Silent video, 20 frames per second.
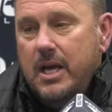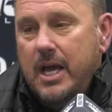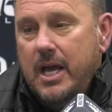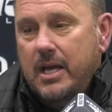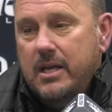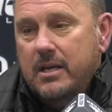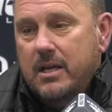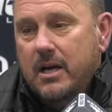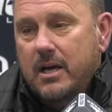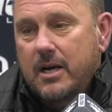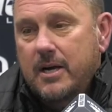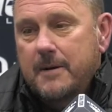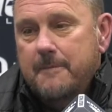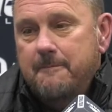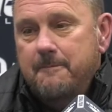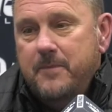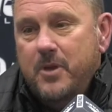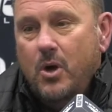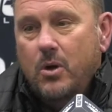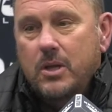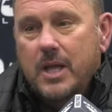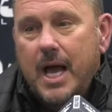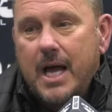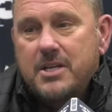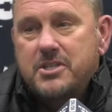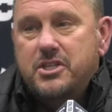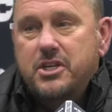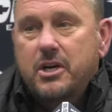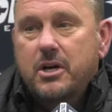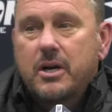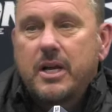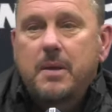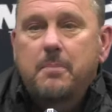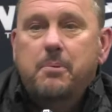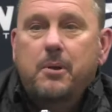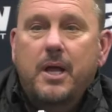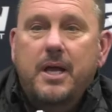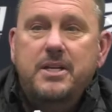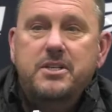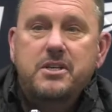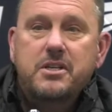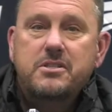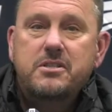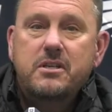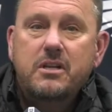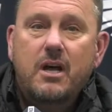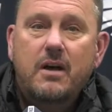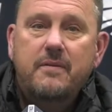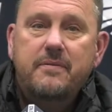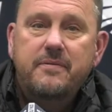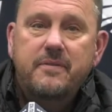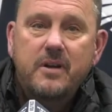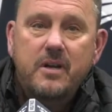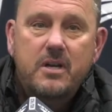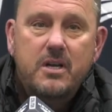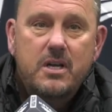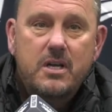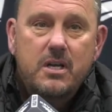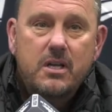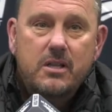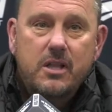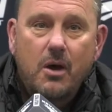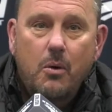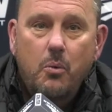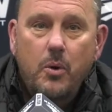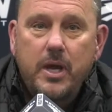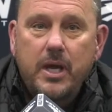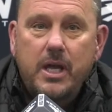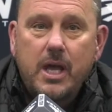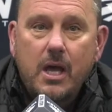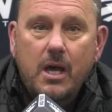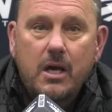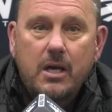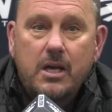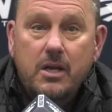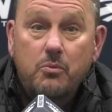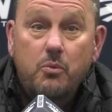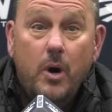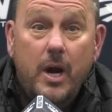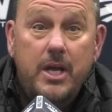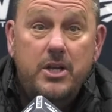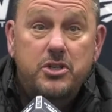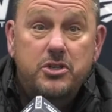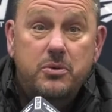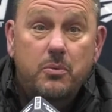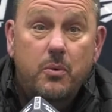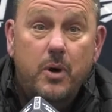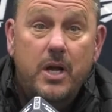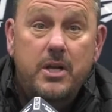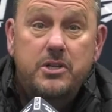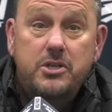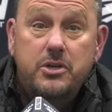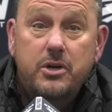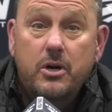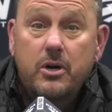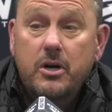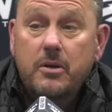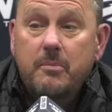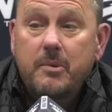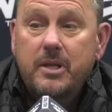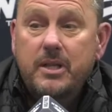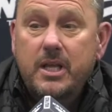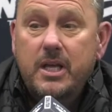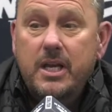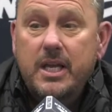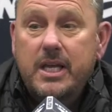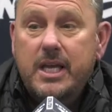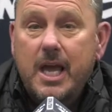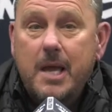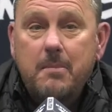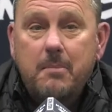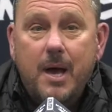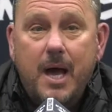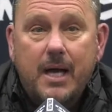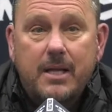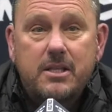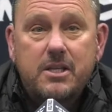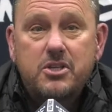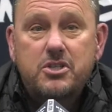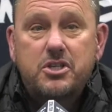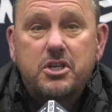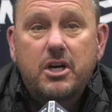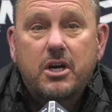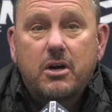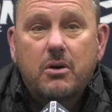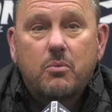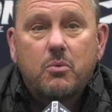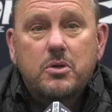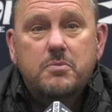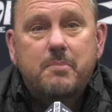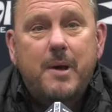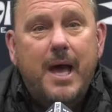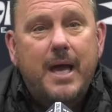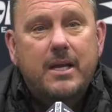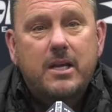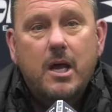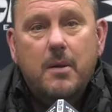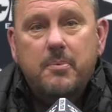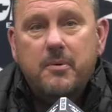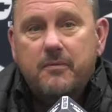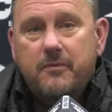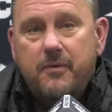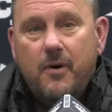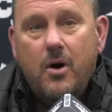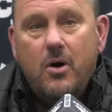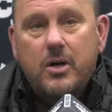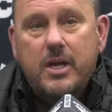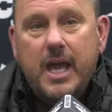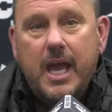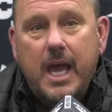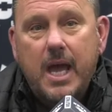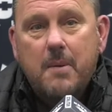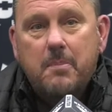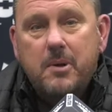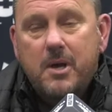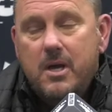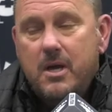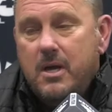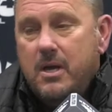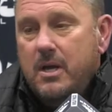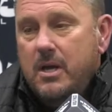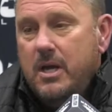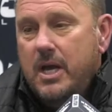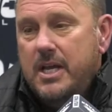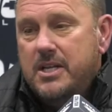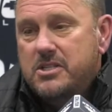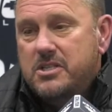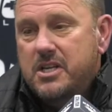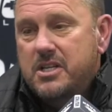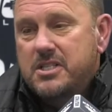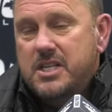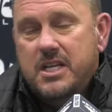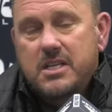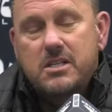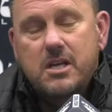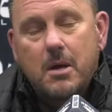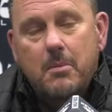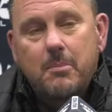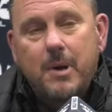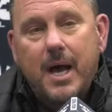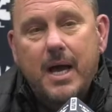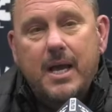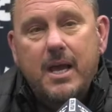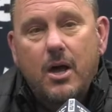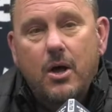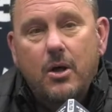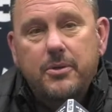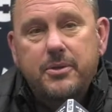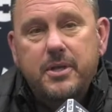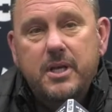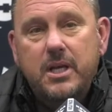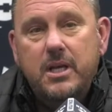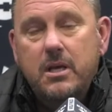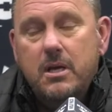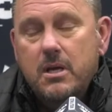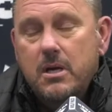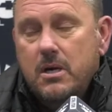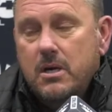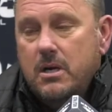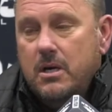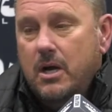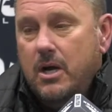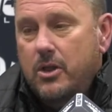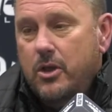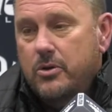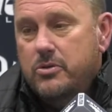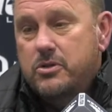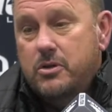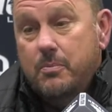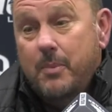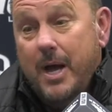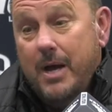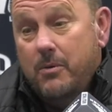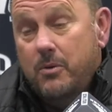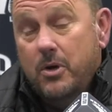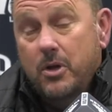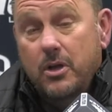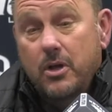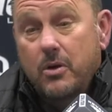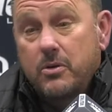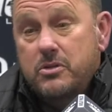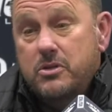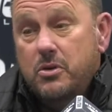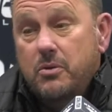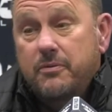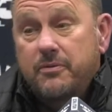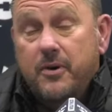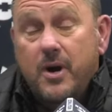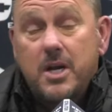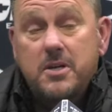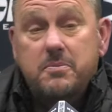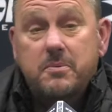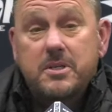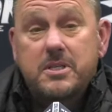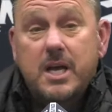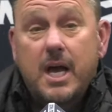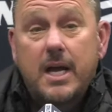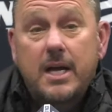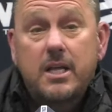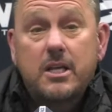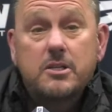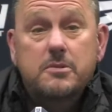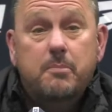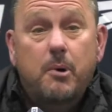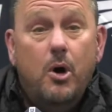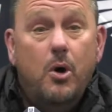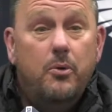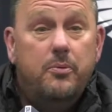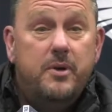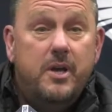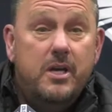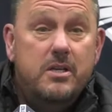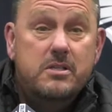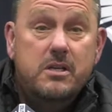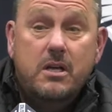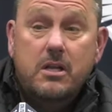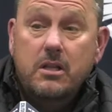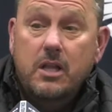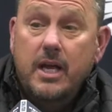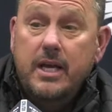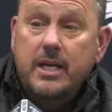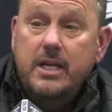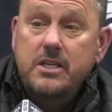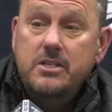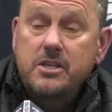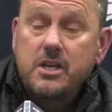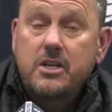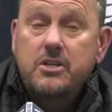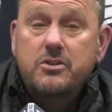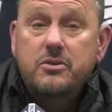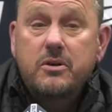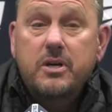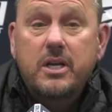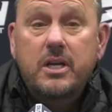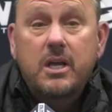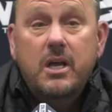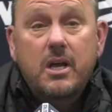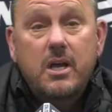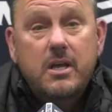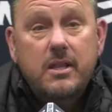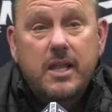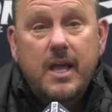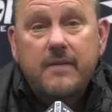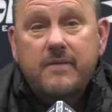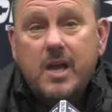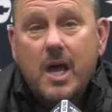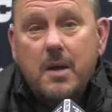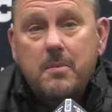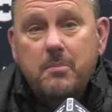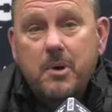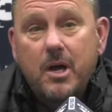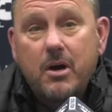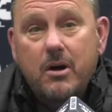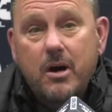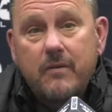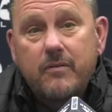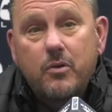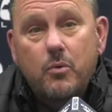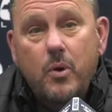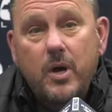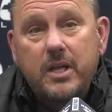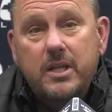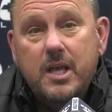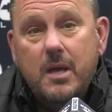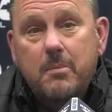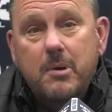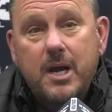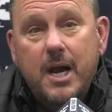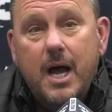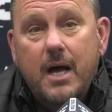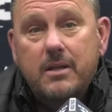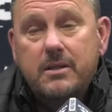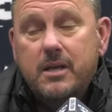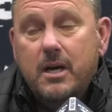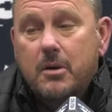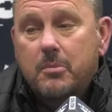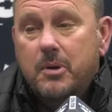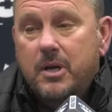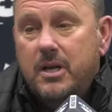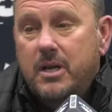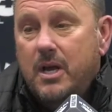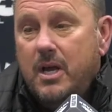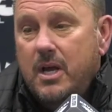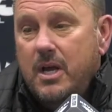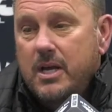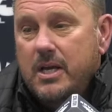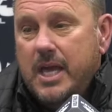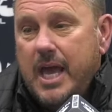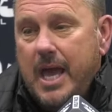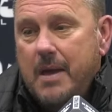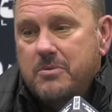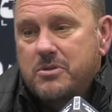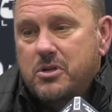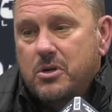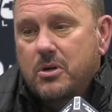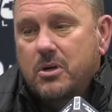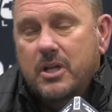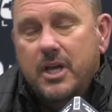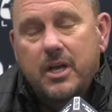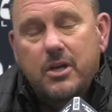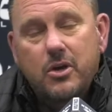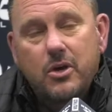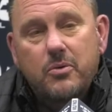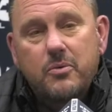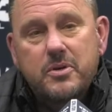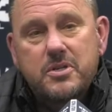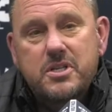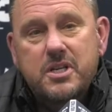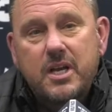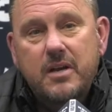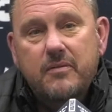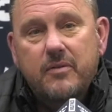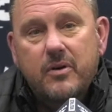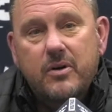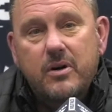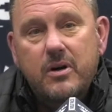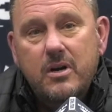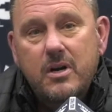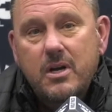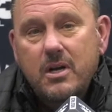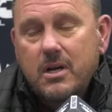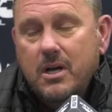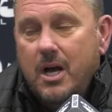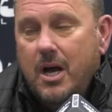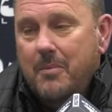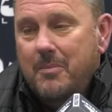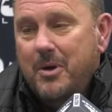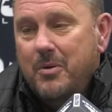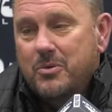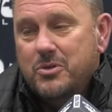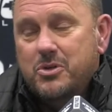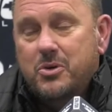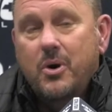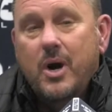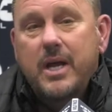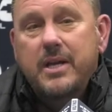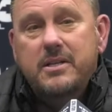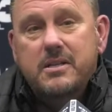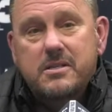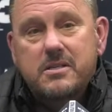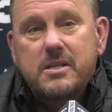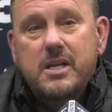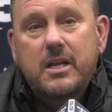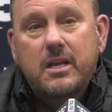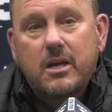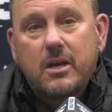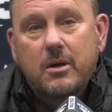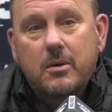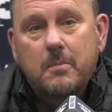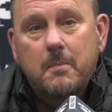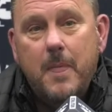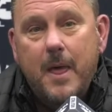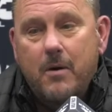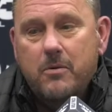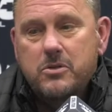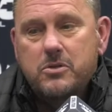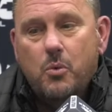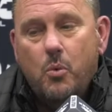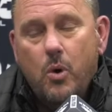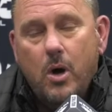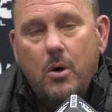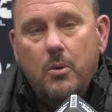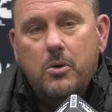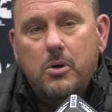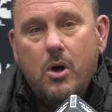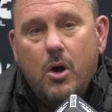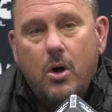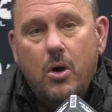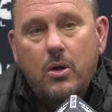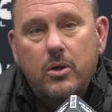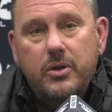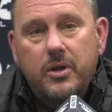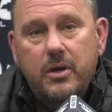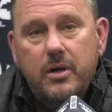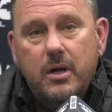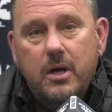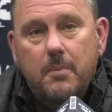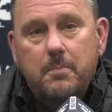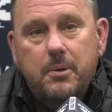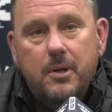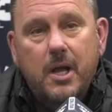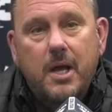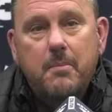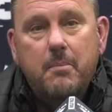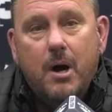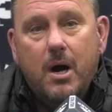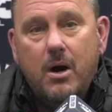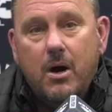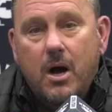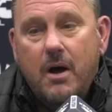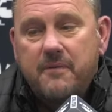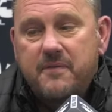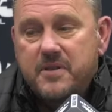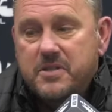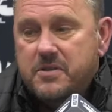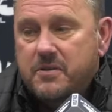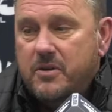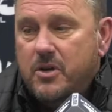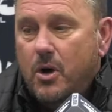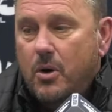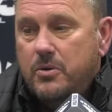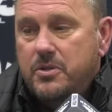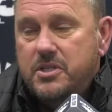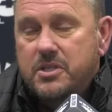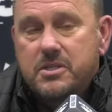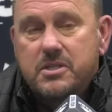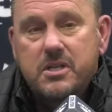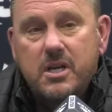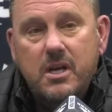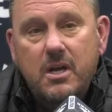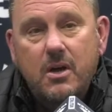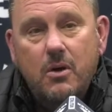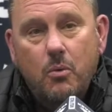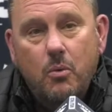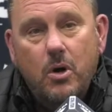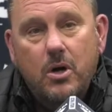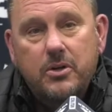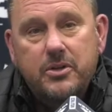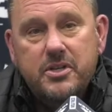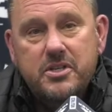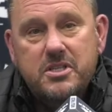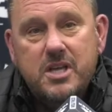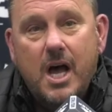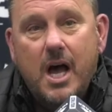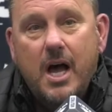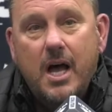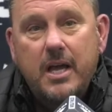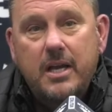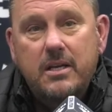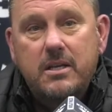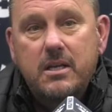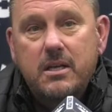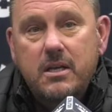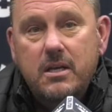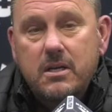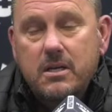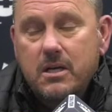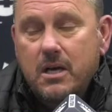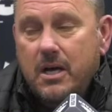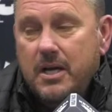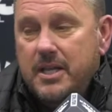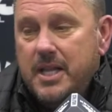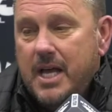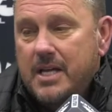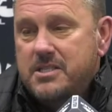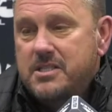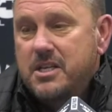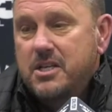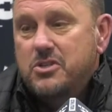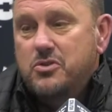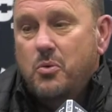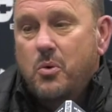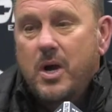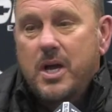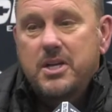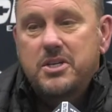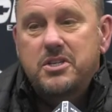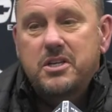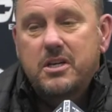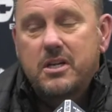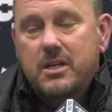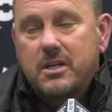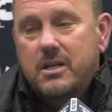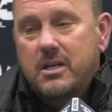And last year he played just enough that we could redshirt him, and then he came back this year and was banged up in fall camp. And since he's come back healthy, those 2 freshman tight ends, both because of Kalecki's injury, they've gotten better every week they've been out there. But Cam's certainly a good receiver. It was great to see him. That was a well-called play by our offensive coaches, well-designed in that situation.